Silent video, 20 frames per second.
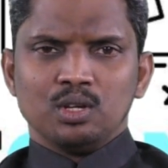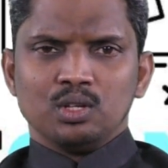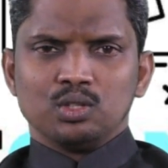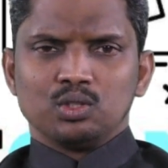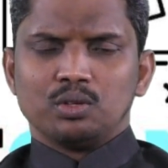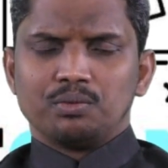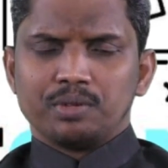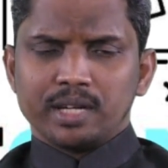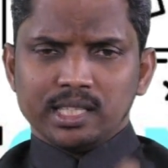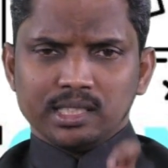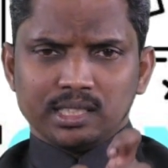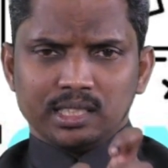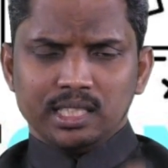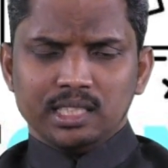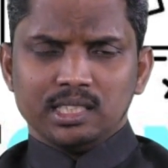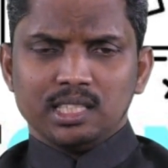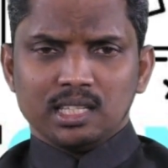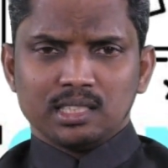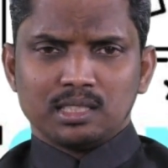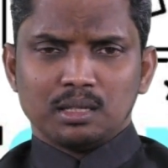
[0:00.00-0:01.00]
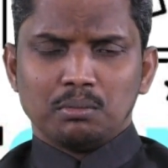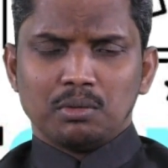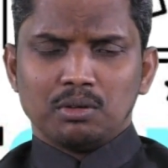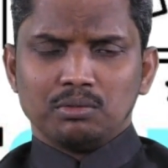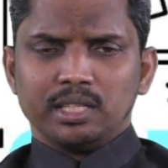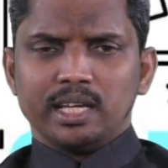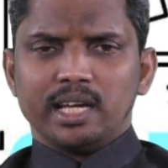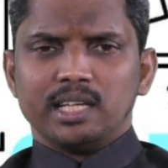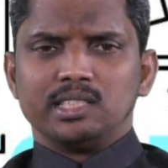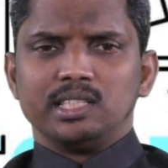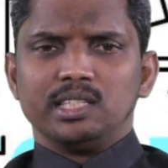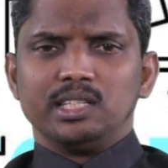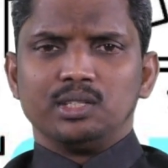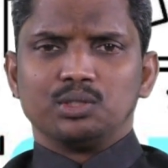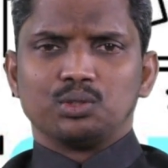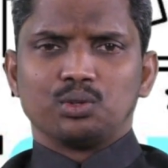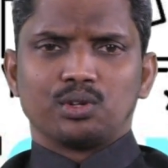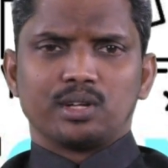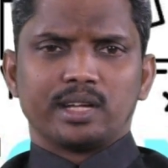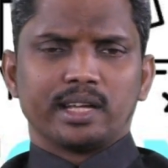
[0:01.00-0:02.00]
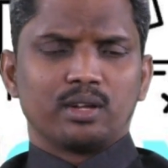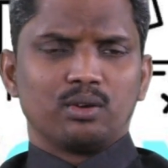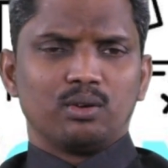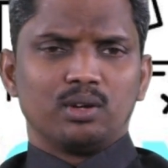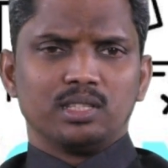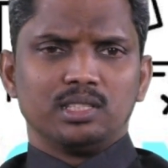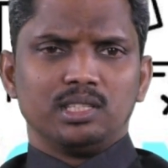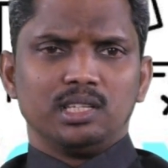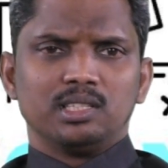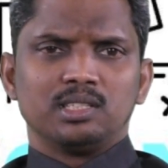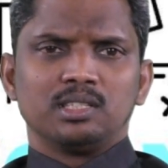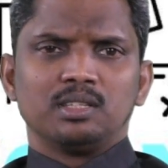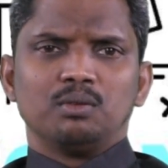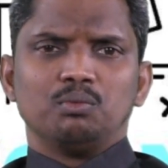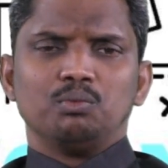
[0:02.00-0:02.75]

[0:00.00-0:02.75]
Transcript: So friends, these are some of the ICTs or technologies